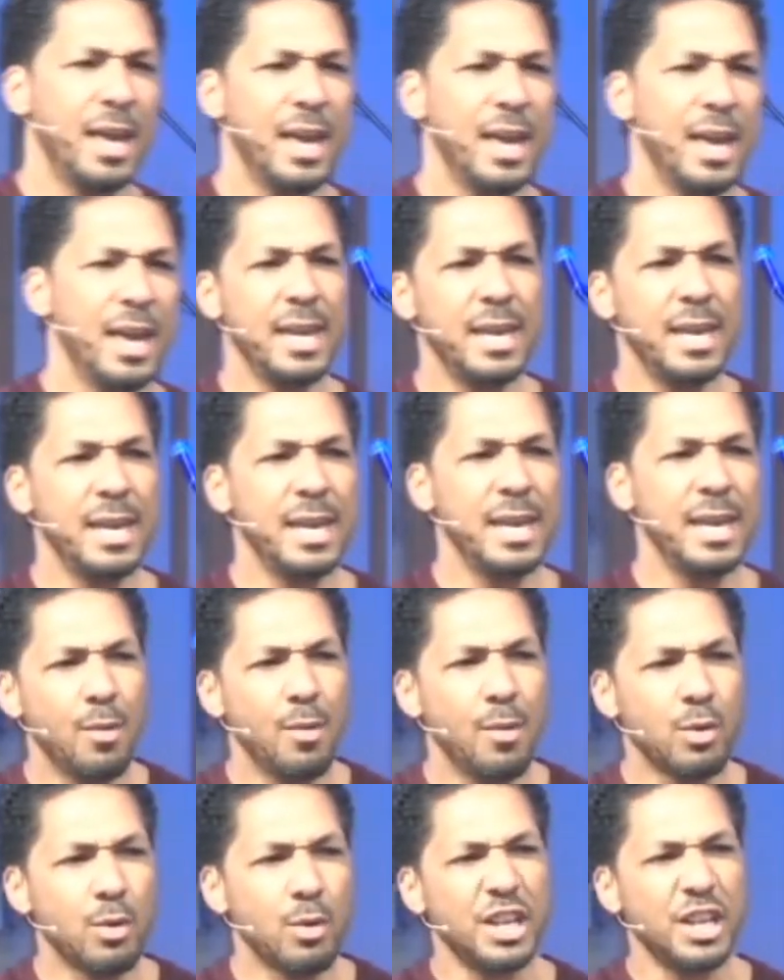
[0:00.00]
They
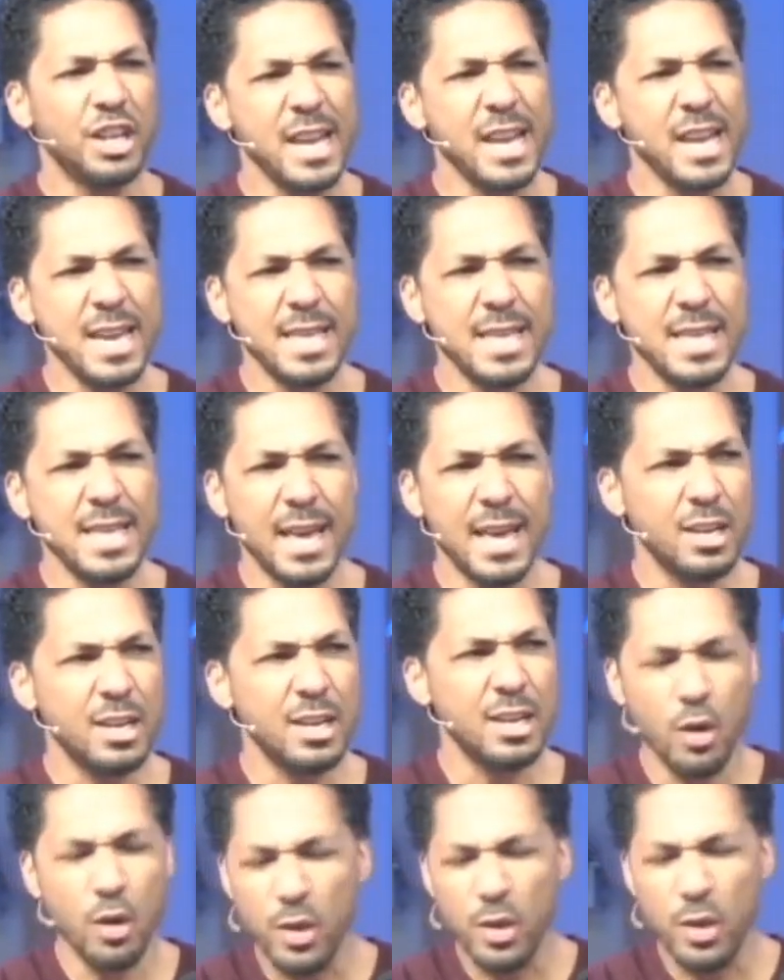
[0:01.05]
were saying that, you
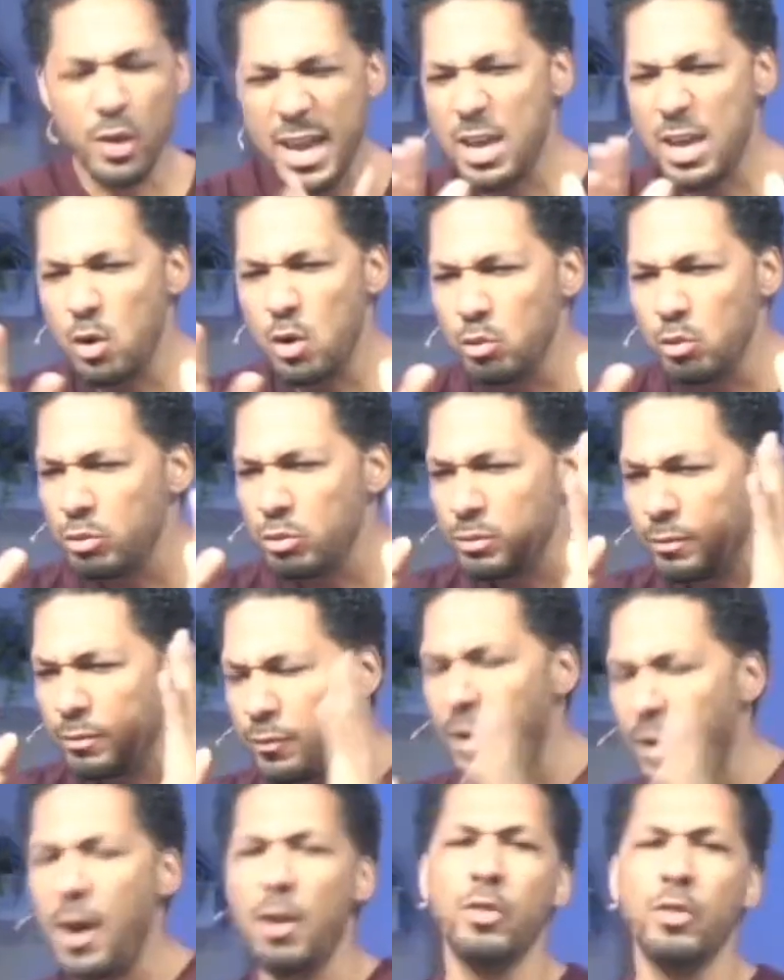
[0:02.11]
know, they don't
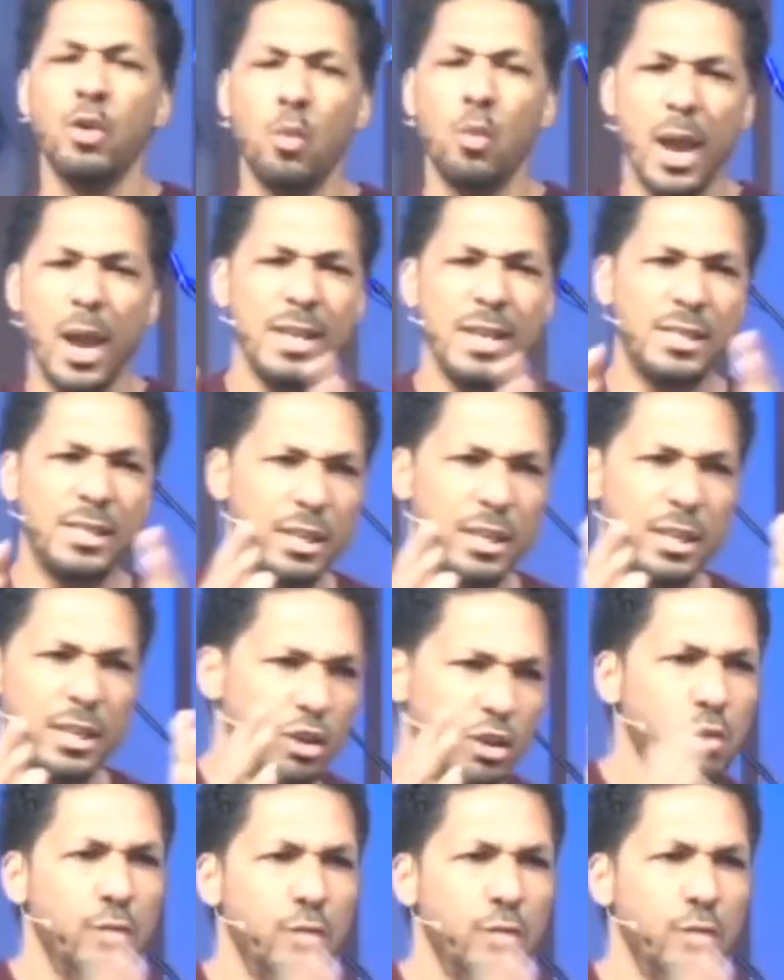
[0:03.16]
follow the ways that you